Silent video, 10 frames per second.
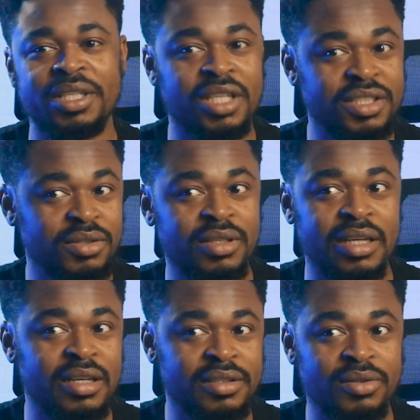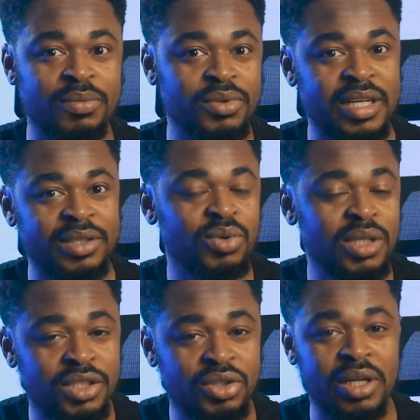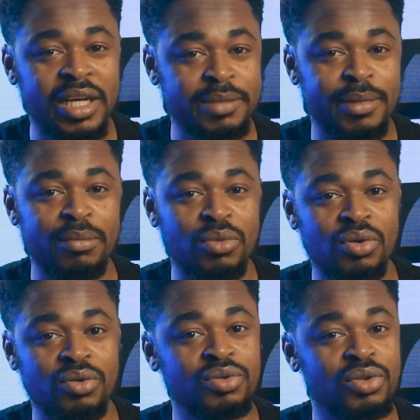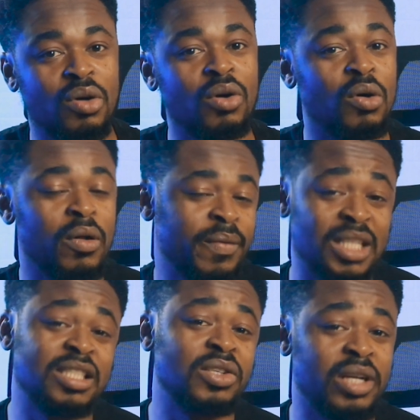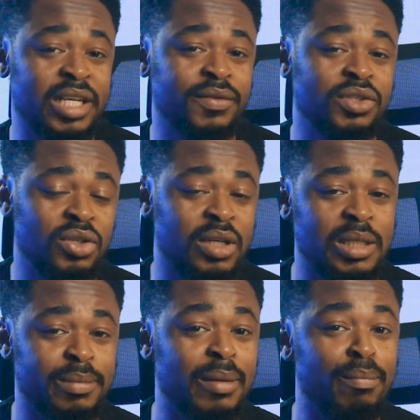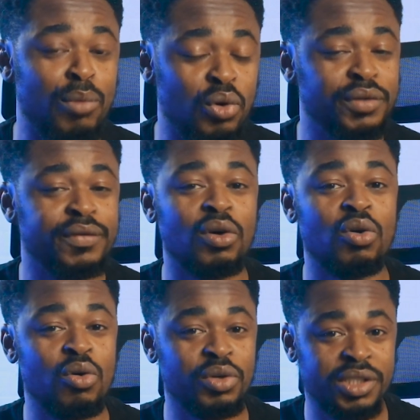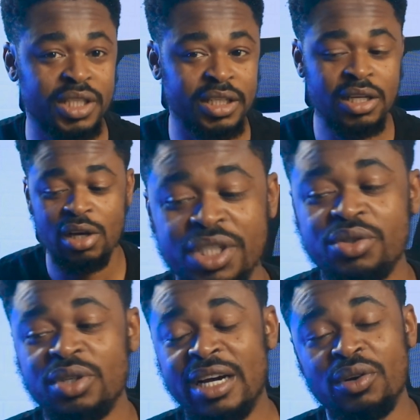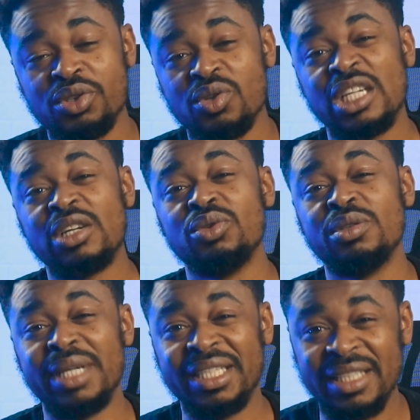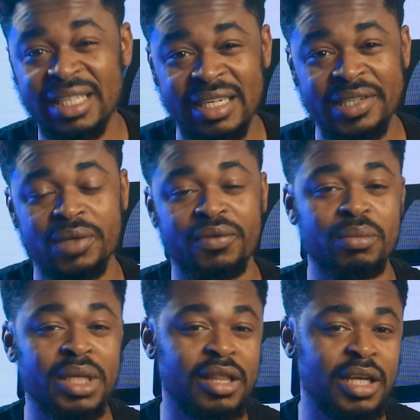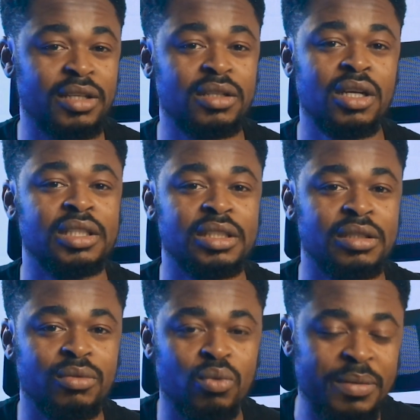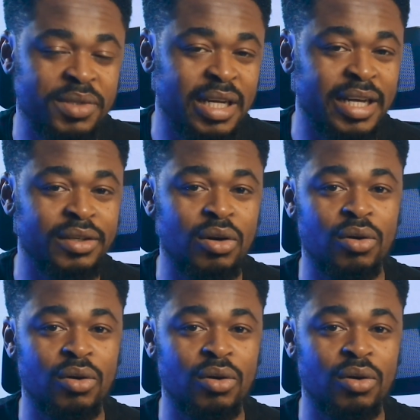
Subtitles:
By charging your clients up to like $20 per month or $30, $40 per month for hosting, which you can also include maintenance if you maintain the website